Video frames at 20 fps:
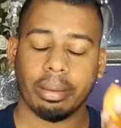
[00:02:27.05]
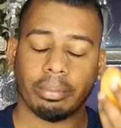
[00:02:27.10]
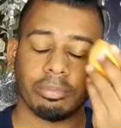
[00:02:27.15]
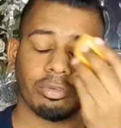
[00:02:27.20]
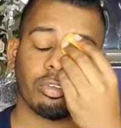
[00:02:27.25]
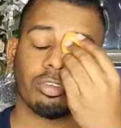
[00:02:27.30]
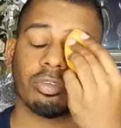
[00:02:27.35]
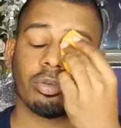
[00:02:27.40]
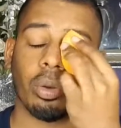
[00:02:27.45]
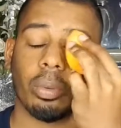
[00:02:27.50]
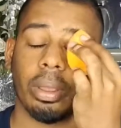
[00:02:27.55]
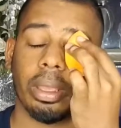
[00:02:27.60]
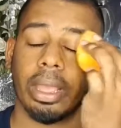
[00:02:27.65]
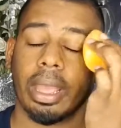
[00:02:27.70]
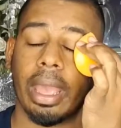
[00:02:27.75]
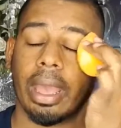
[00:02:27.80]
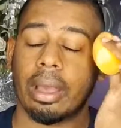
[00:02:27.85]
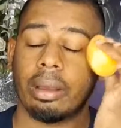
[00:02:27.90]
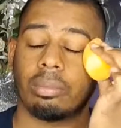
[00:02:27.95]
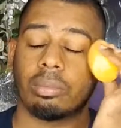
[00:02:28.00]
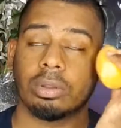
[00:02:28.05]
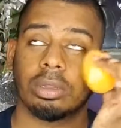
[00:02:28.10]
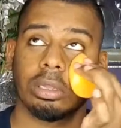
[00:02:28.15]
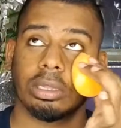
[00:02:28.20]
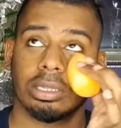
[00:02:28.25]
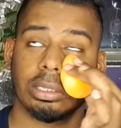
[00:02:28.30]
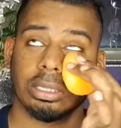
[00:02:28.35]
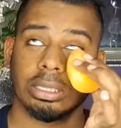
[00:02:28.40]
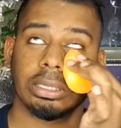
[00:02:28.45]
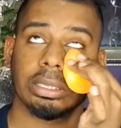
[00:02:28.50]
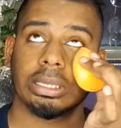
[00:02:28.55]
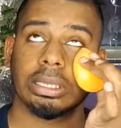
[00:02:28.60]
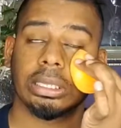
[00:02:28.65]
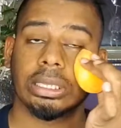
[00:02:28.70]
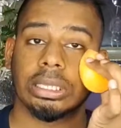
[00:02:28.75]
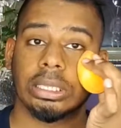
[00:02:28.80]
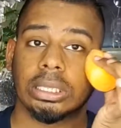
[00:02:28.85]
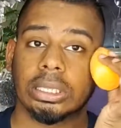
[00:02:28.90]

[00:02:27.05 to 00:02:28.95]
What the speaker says: I'm just going ham with that.